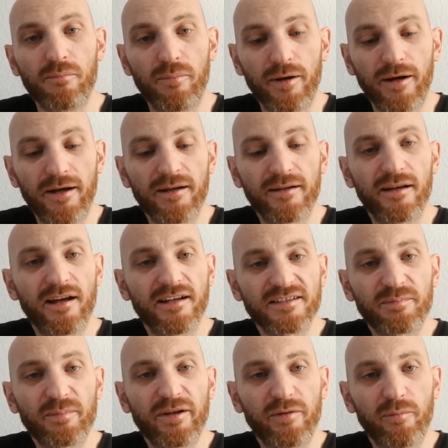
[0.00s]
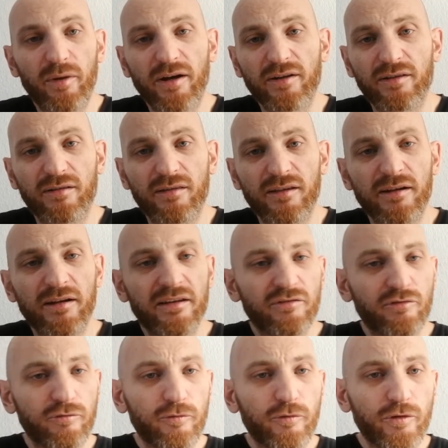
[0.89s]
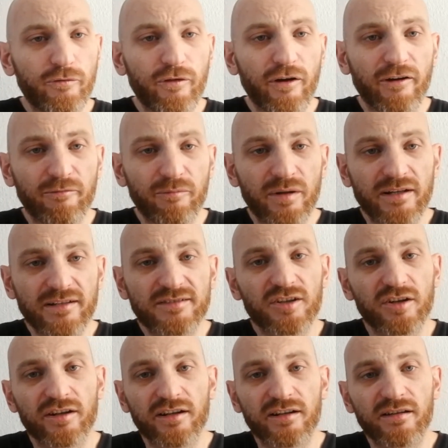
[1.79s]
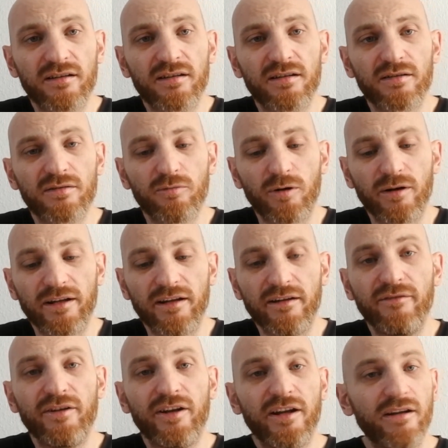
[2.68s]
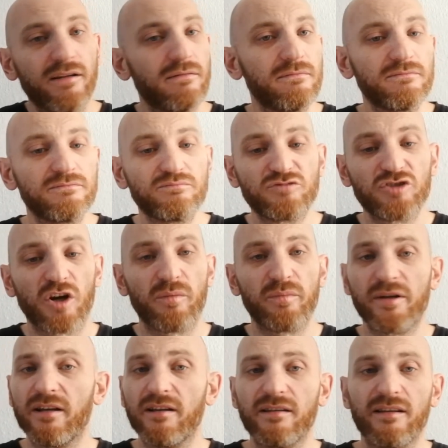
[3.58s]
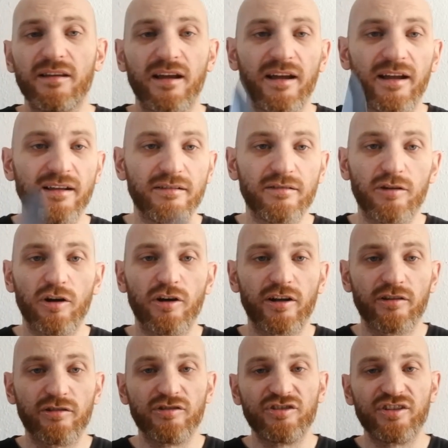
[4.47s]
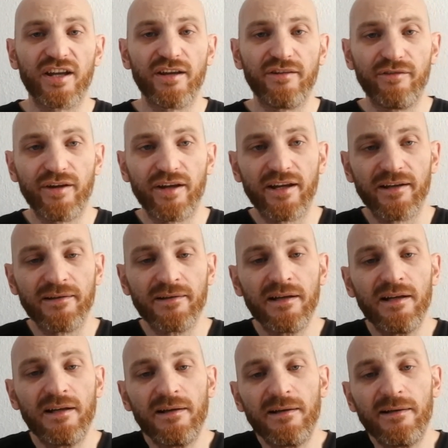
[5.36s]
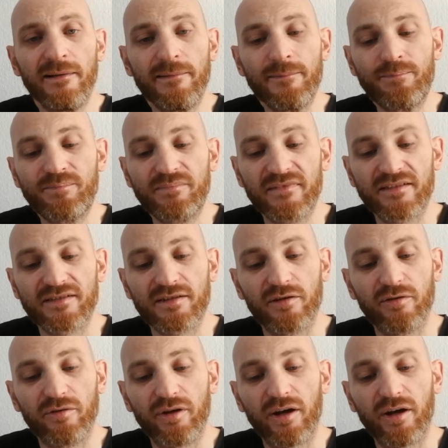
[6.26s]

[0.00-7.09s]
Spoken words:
but I spent about 30 to 45 minutes on it one evening, sharpened it and got it to shave there. So